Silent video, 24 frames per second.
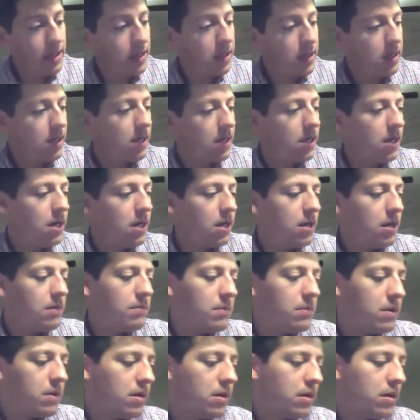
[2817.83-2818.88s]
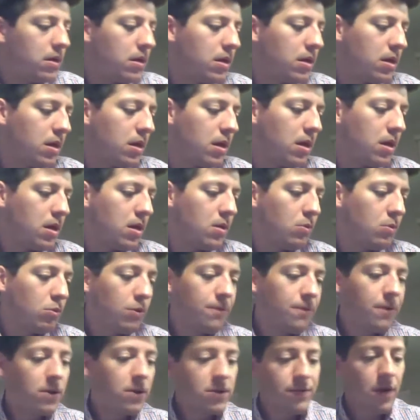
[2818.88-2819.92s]
Well,
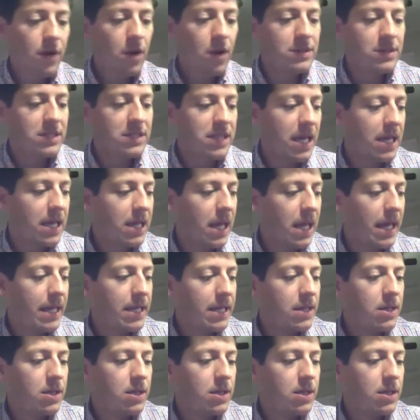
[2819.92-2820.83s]
first of all, I would say like